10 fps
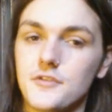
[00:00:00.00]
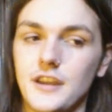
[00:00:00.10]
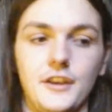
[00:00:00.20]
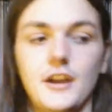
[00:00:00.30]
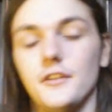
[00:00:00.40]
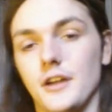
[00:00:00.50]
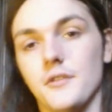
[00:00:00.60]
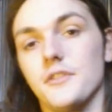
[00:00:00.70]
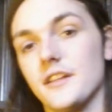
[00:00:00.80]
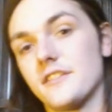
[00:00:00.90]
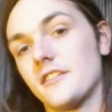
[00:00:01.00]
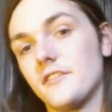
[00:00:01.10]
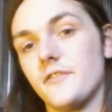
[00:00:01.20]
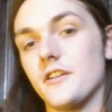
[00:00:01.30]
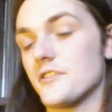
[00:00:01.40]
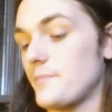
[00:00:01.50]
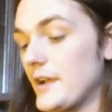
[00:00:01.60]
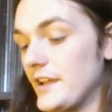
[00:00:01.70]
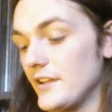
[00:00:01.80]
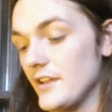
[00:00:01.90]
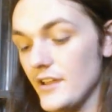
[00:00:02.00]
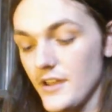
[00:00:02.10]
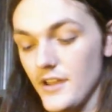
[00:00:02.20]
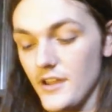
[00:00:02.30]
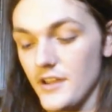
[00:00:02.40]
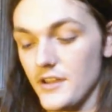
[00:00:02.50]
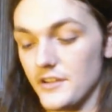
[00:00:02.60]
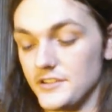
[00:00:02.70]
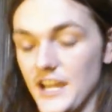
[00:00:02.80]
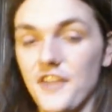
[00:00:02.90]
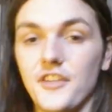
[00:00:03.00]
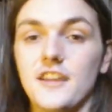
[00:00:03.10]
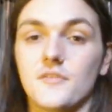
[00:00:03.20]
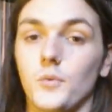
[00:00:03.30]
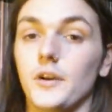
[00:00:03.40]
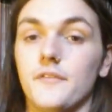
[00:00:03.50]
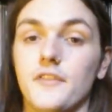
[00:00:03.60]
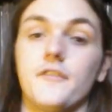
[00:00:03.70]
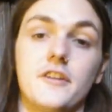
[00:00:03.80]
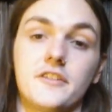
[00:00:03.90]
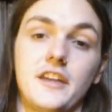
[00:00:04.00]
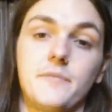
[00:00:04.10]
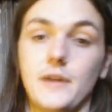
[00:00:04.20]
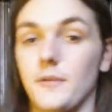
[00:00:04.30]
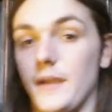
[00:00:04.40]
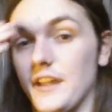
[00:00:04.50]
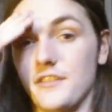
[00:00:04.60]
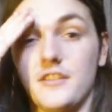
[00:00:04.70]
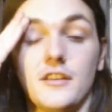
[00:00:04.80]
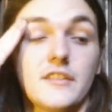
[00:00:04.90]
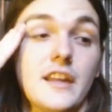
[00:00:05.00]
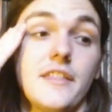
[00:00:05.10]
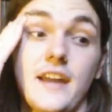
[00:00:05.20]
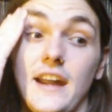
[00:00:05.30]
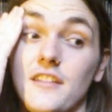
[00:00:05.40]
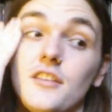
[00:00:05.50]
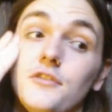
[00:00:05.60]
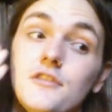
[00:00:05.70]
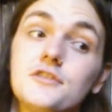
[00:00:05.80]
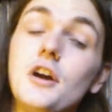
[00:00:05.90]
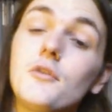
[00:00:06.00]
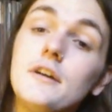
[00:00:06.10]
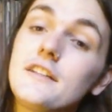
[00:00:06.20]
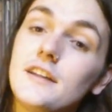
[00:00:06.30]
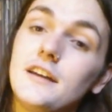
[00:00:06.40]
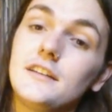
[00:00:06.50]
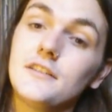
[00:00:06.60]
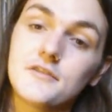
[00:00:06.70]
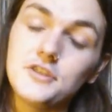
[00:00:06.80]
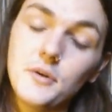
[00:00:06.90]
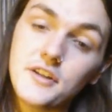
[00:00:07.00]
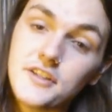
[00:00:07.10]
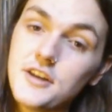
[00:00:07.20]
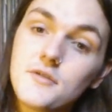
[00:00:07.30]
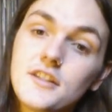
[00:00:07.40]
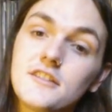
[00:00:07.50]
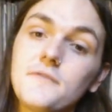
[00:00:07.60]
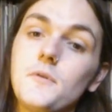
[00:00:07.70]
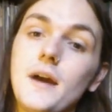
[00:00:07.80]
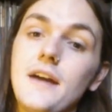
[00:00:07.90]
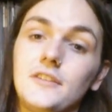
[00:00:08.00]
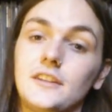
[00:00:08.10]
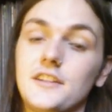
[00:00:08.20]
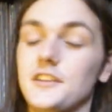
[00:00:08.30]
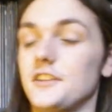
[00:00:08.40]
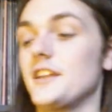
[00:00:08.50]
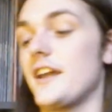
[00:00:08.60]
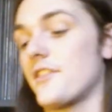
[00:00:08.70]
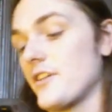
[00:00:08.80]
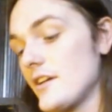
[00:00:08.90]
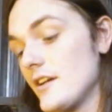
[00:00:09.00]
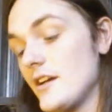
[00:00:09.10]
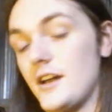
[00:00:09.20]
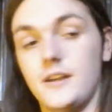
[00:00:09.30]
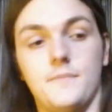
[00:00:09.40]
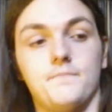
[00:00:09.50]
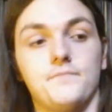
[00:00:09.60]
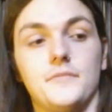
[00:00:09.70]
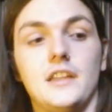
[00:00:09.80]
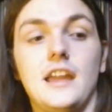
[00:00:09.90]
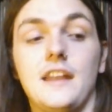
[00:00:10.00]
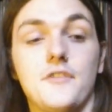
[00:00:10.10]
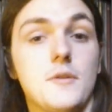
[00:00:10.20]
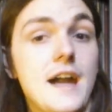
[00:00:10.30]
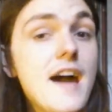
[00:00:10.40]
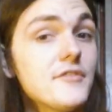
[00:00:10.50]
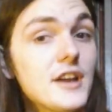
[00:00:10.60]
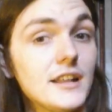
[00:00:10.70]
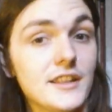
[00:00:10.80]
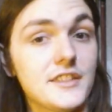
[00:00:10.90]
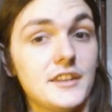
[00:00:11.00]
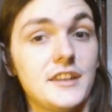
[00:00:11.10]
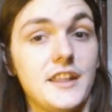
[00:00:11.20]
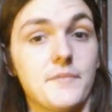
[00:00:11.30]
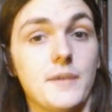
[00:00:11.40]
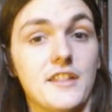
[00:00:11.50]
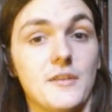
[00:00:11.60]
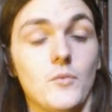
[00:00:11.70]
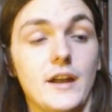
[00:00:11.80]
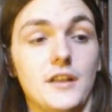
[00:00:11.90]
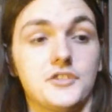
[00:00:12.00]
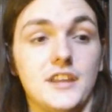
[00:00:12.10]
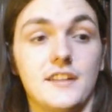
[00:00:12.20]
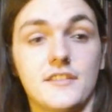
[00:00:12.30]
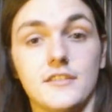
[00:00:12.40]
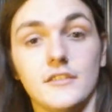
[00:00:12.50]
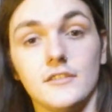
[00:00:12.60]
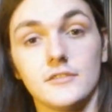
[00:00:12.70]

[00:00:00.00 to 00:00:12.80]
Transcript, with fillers: who say, no, no, this is the first. But Death is one of the first death metal bands. You could say that. So there's no reason, there's no excuses if you haven't listened to Death. Um, and if you have not listened to Death by some wild chance,